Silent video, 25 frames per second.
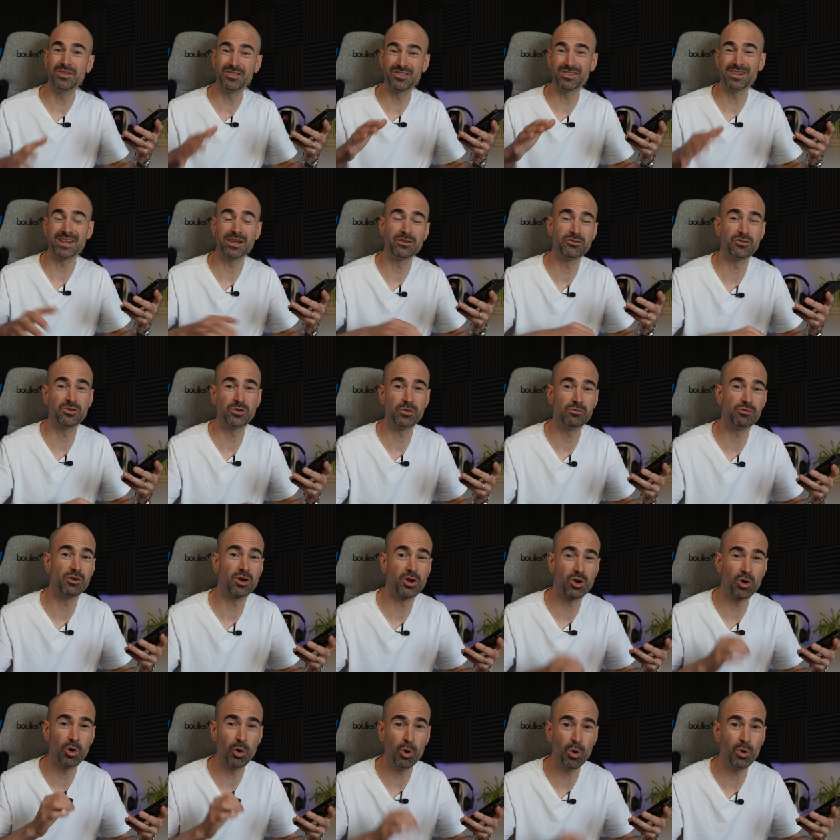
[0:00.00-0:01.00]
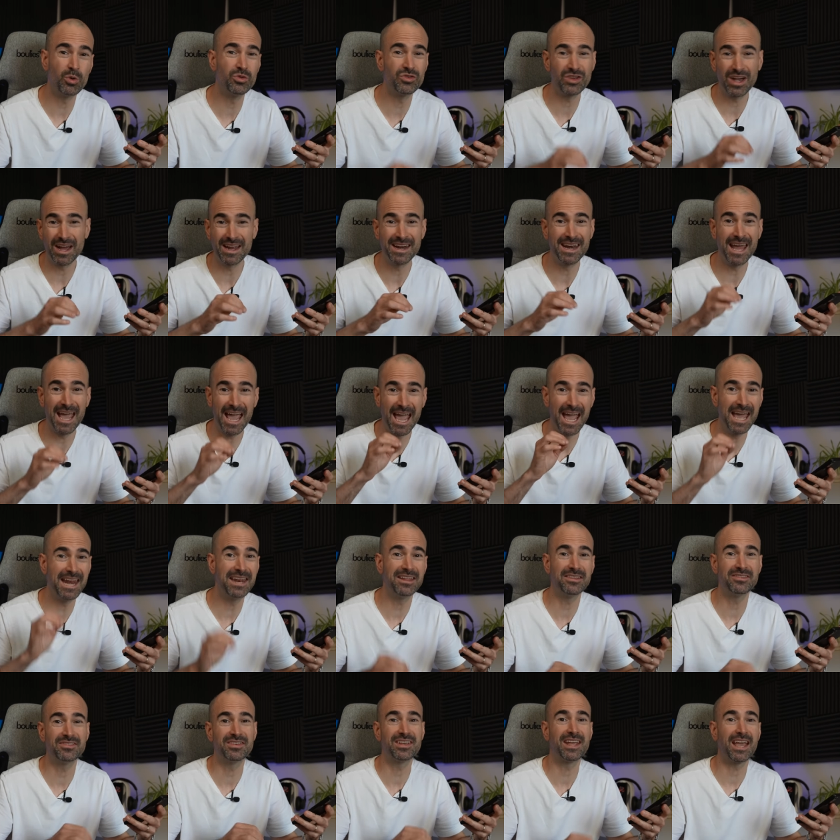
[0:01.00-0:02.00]
This allows you to record and
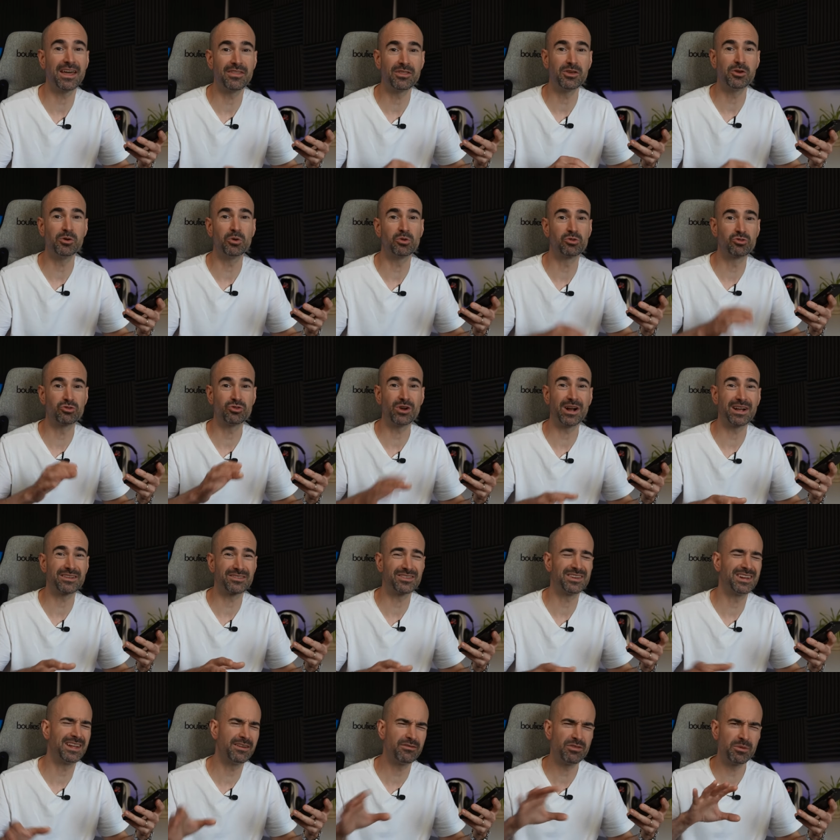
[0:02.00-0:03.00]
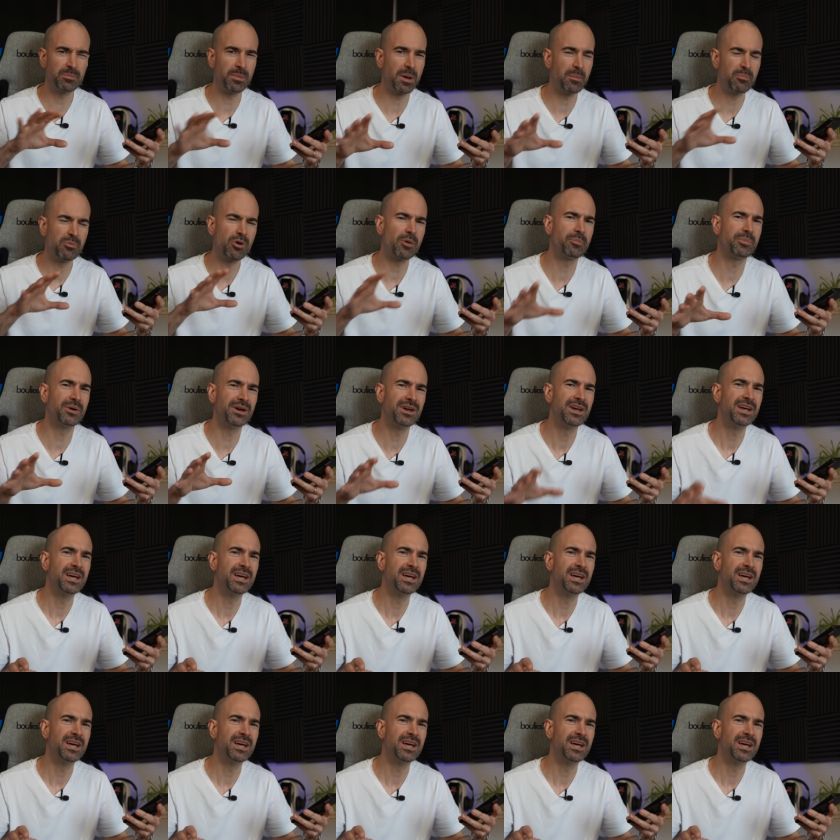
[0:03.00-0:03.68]
edit together your tracks and give them a proper